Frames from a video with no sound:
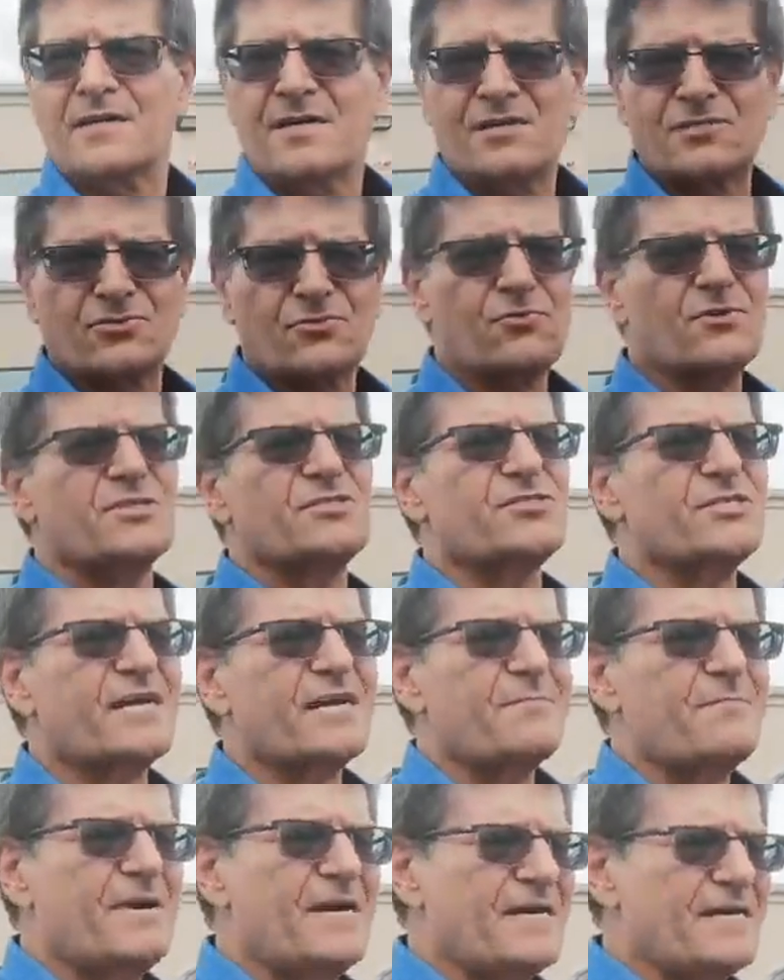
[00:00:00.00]
As long as they
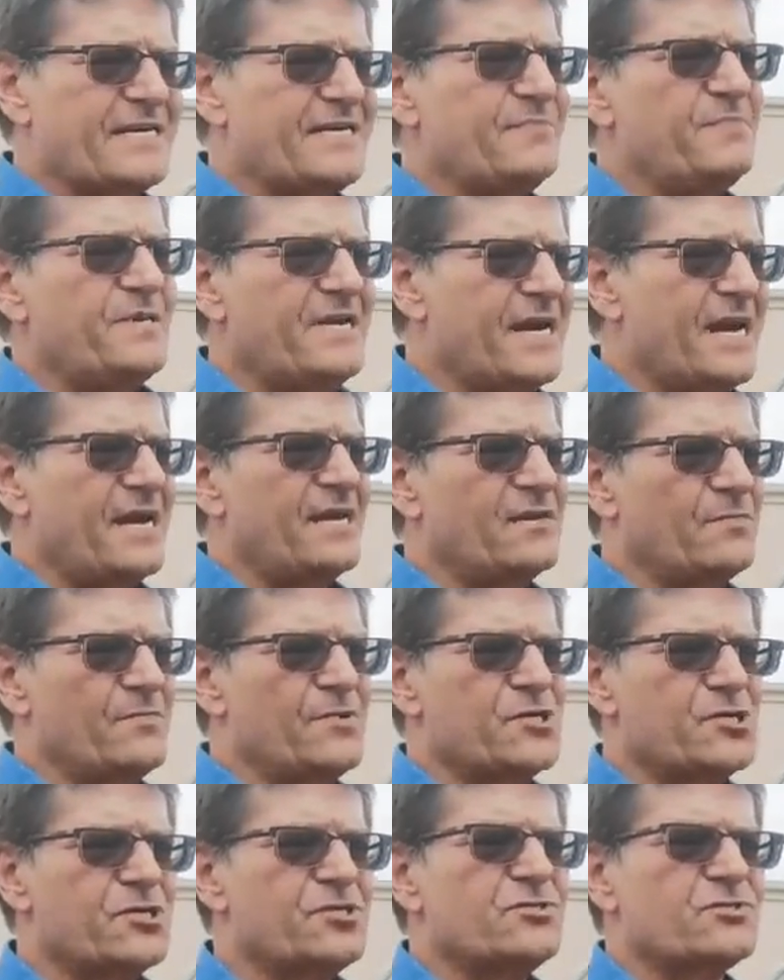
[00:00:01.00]
can make EPA and
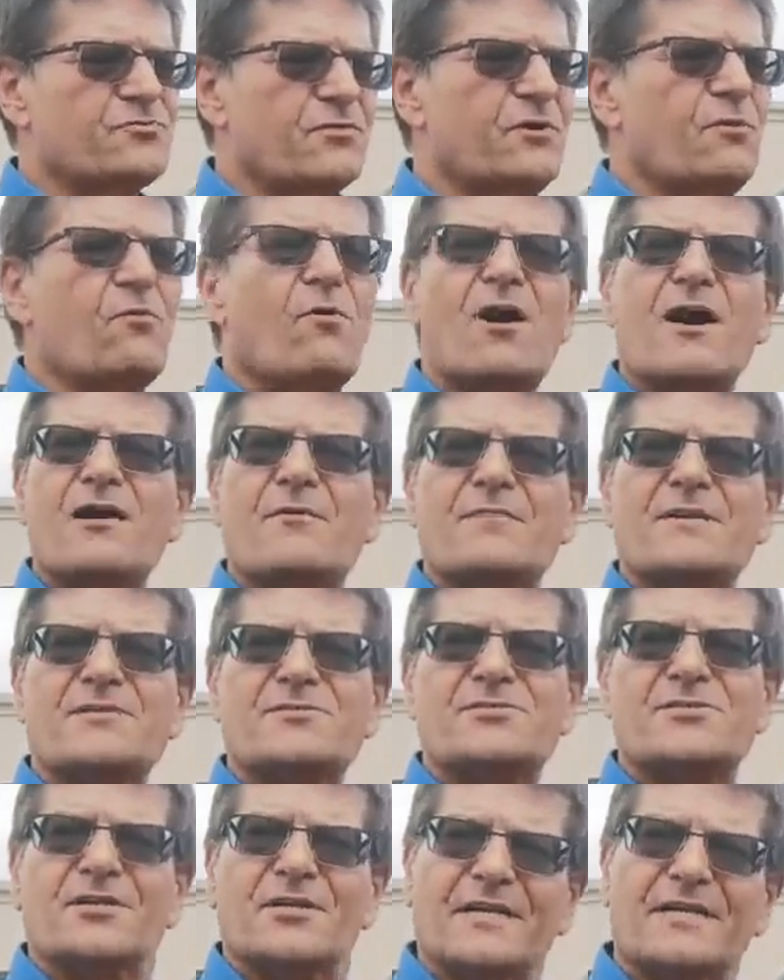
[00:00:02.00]
emissions
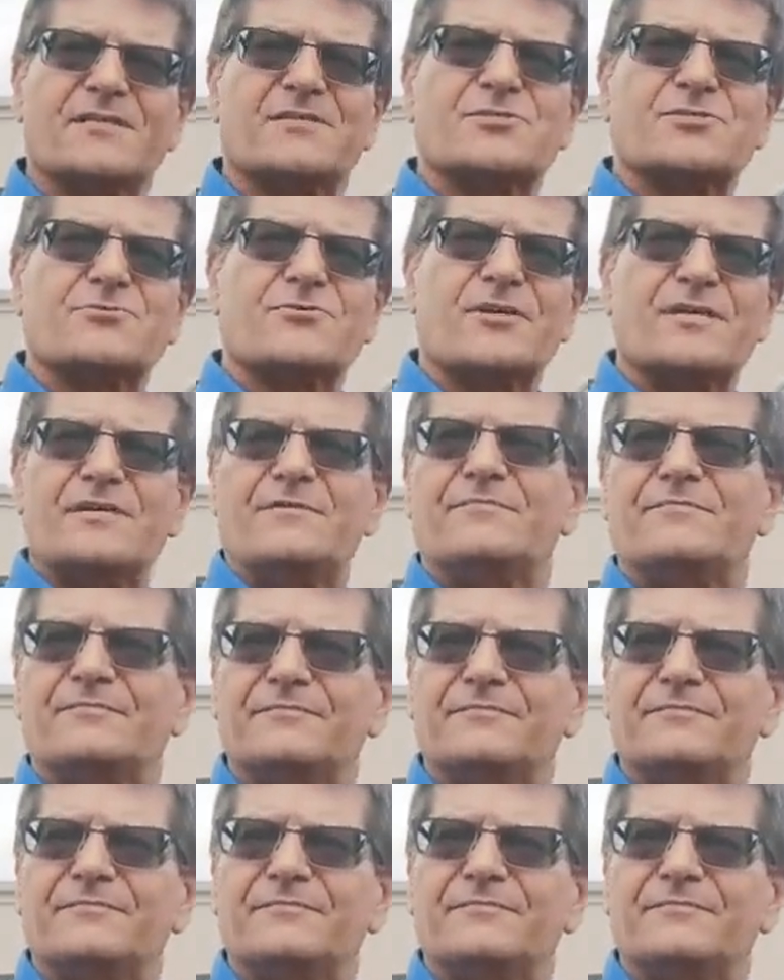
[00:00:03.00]
requirements, it'll hit the street.